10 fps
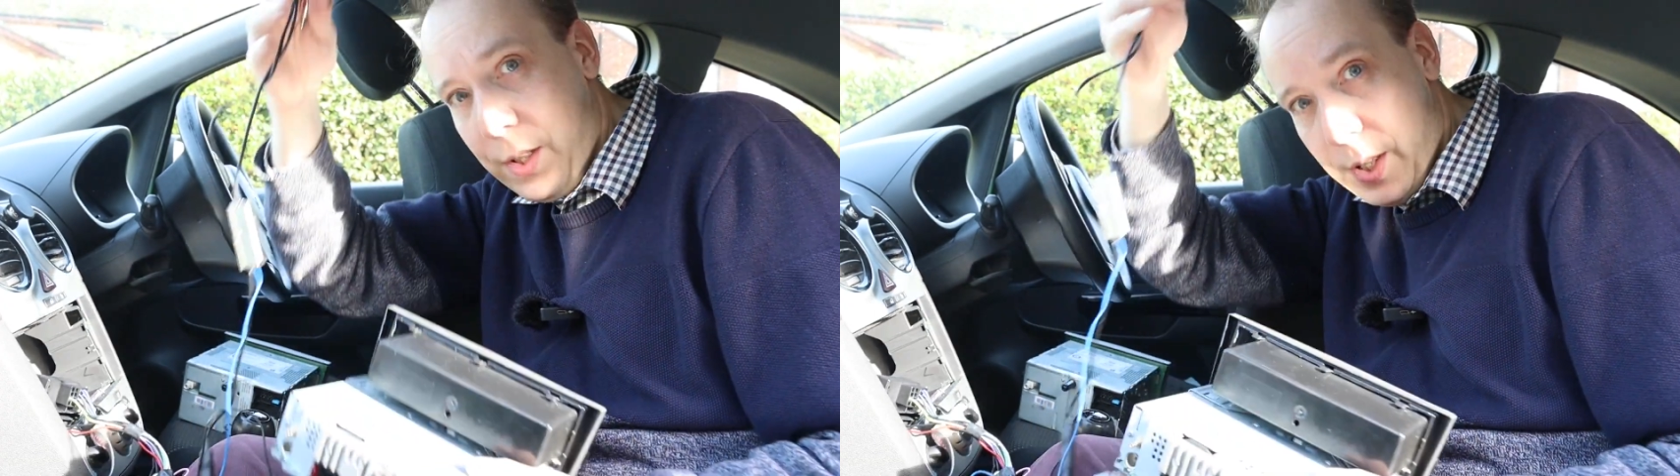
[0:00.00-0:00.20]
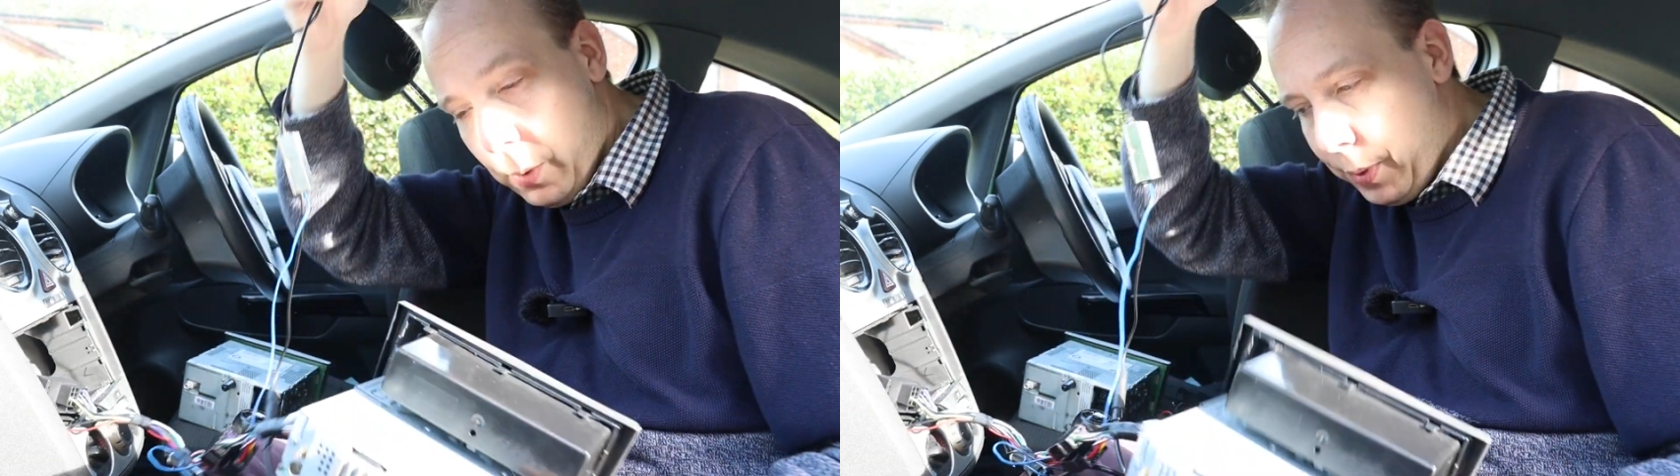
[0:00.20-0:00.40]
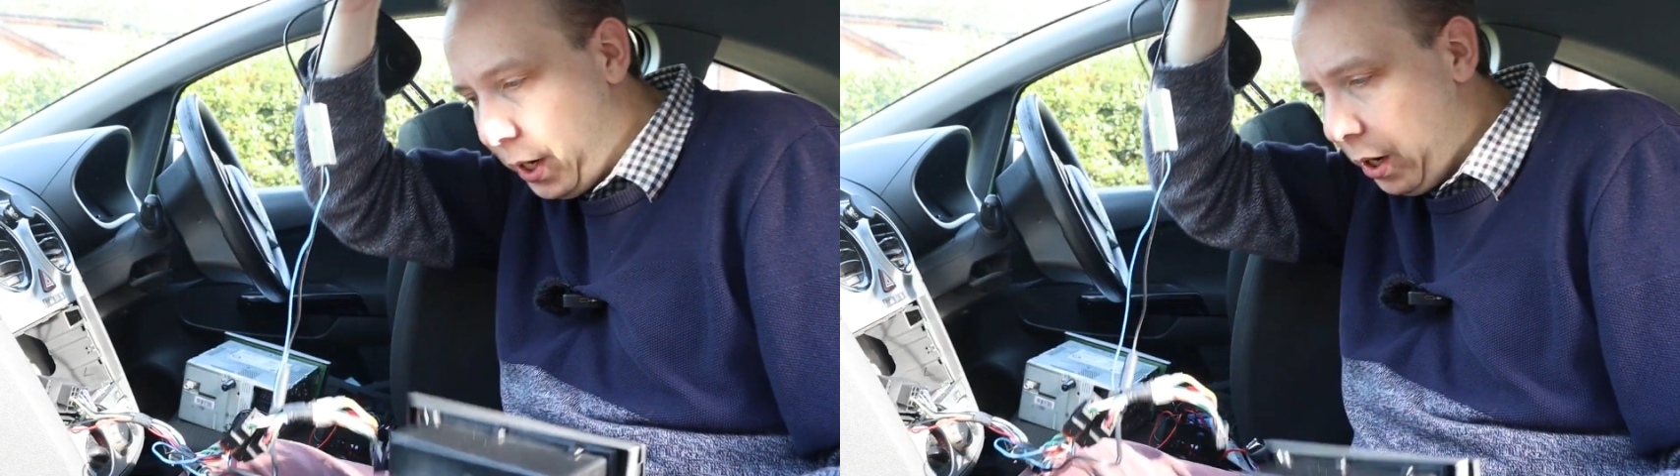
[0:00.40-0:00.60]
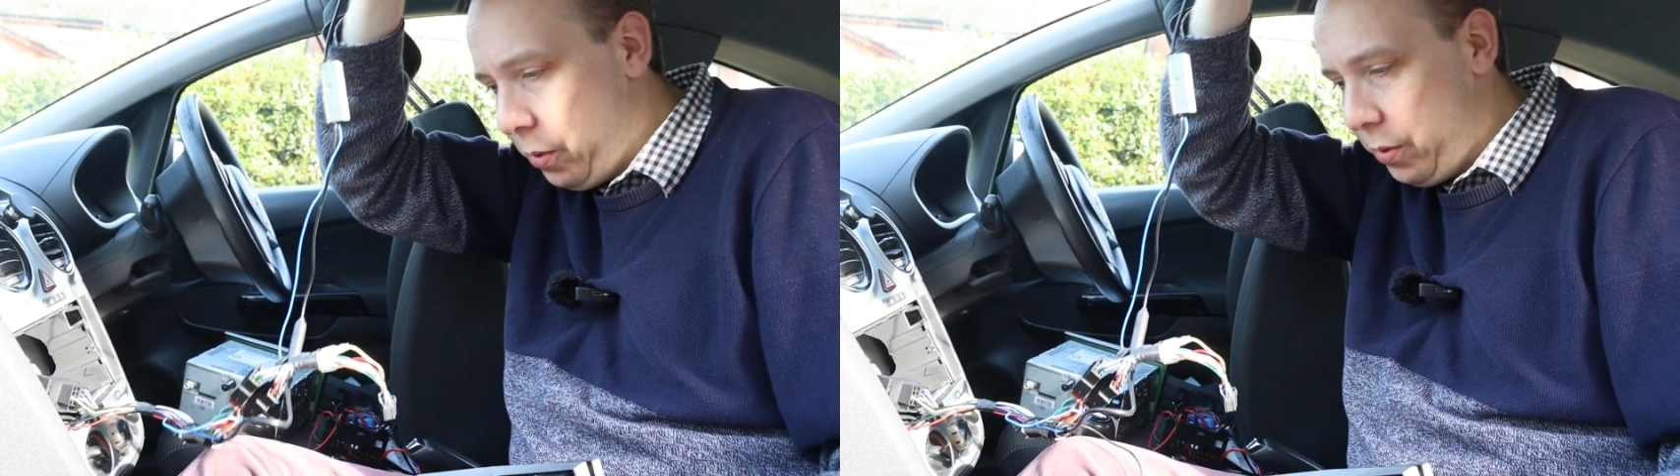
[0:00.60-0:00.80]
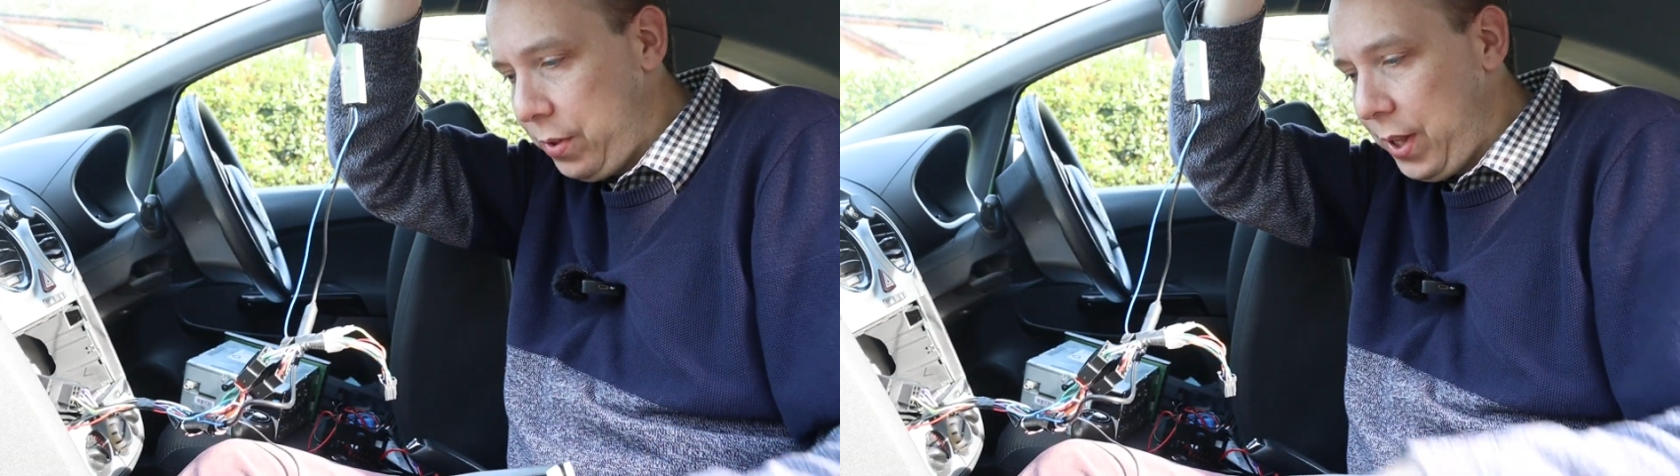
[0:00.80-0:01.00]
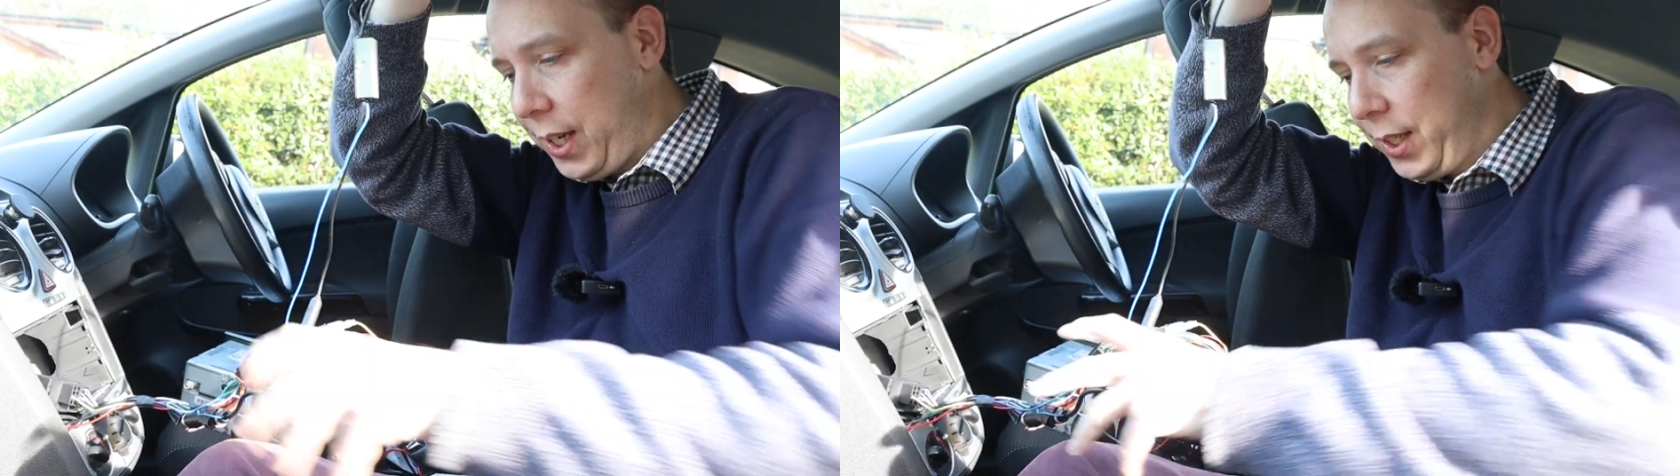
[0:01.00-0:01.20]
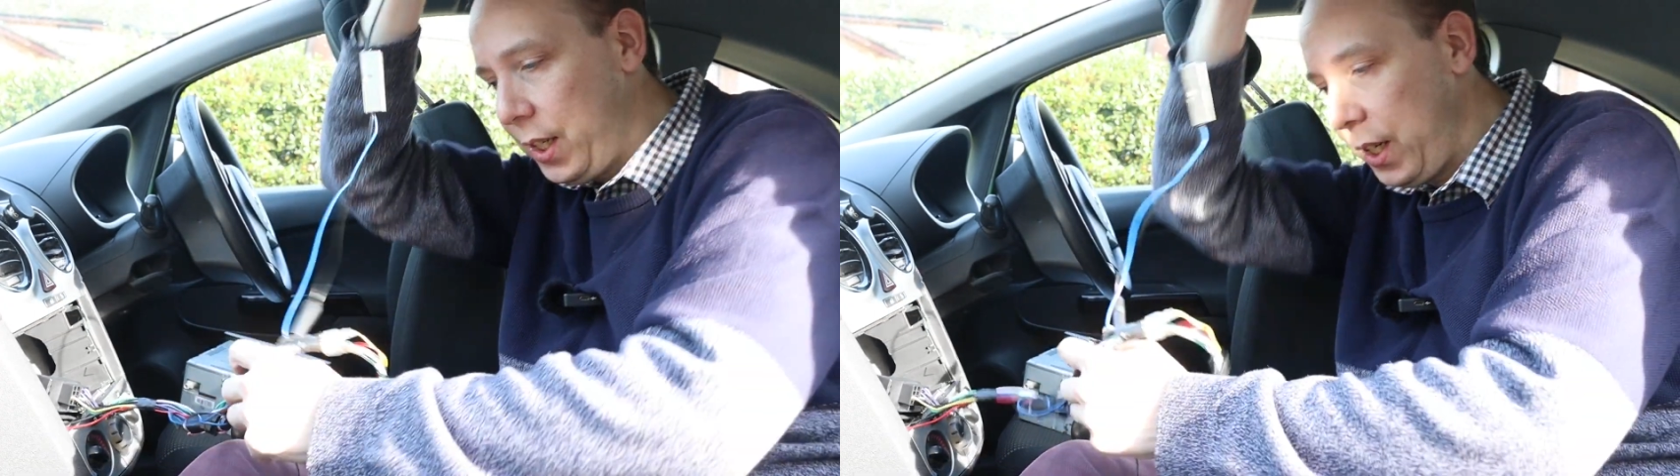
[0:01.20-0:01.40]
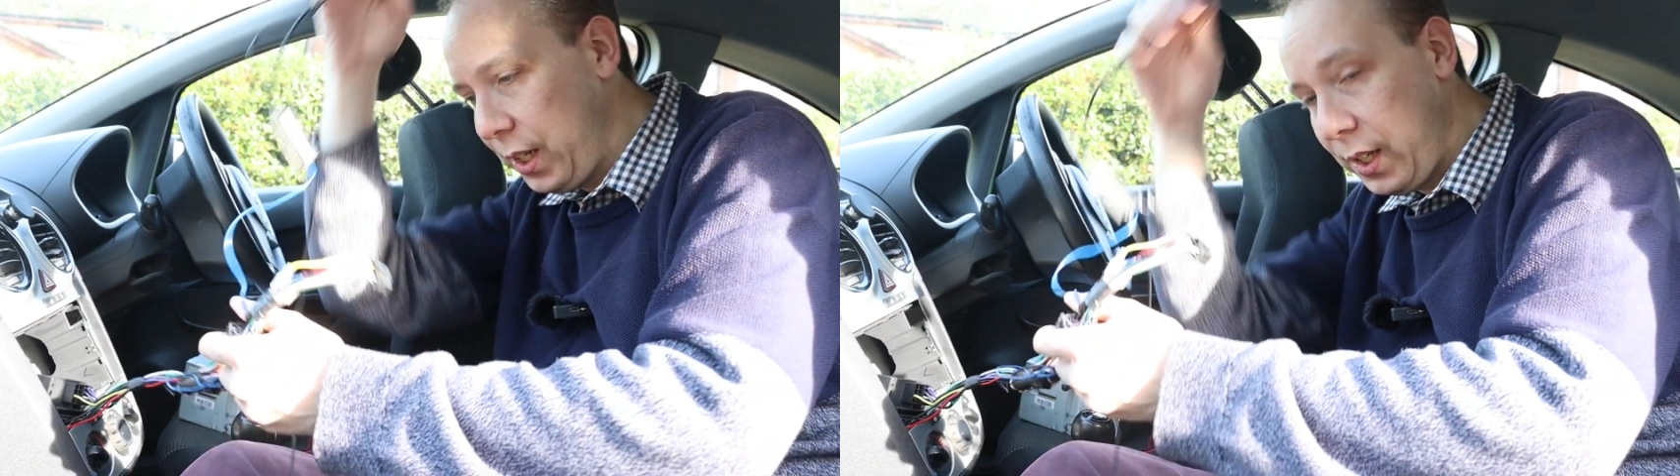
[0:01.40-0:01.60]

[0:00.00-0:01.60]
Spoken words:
there we go, that